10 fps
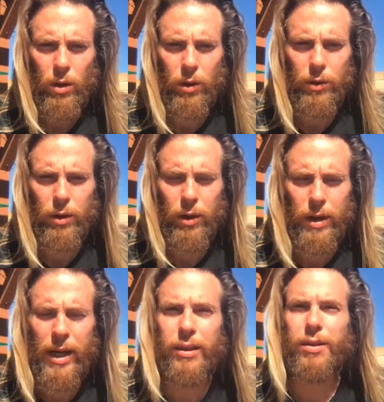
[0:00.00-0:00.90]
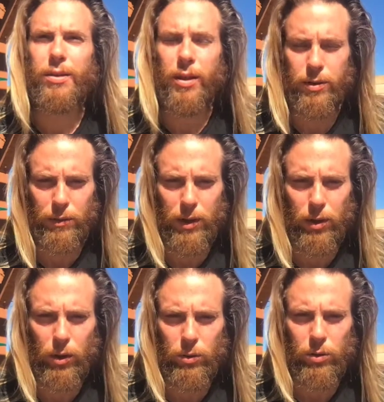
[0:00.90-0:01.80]
The next 6
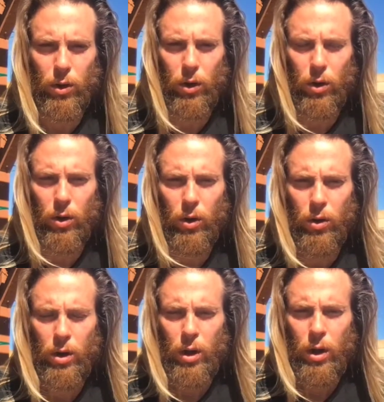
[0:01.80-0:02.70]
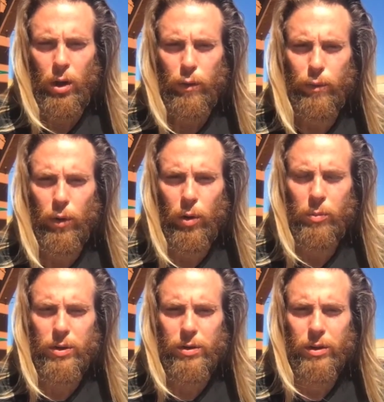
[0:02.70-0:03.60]
videos are all from
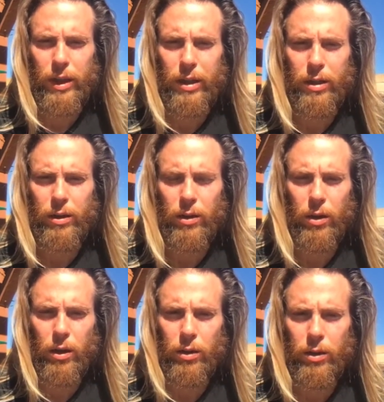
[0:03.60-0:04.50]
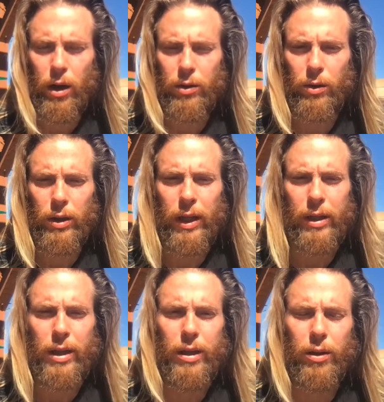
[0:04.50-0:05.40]
this lady, Dr. Elaine
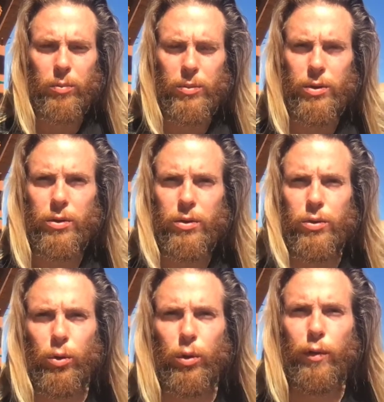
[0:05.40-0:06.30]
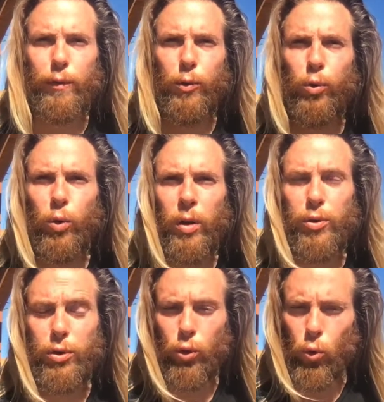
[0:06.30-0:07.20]
Ingham's Soil Food Web
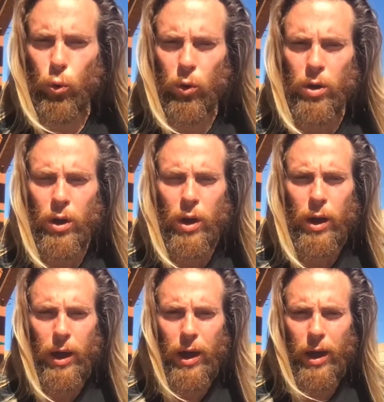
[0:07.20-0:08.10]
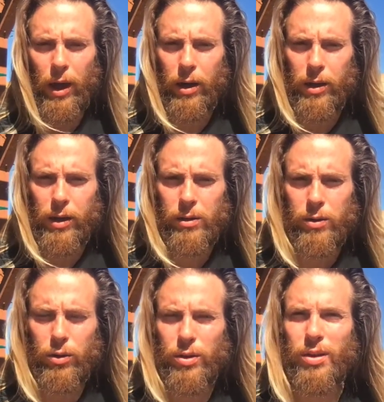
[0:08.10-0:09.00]
School, and
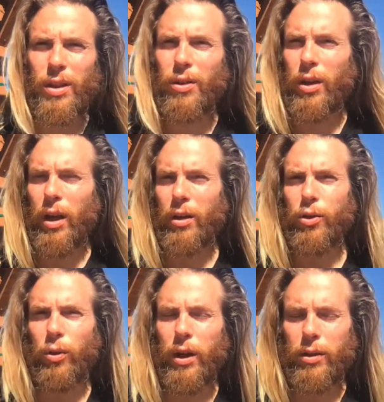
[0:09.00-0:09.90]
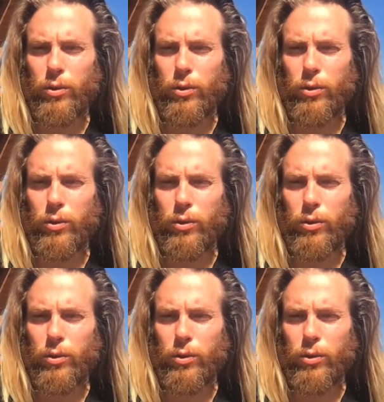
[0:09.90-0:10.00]
you'll see they're kind of directed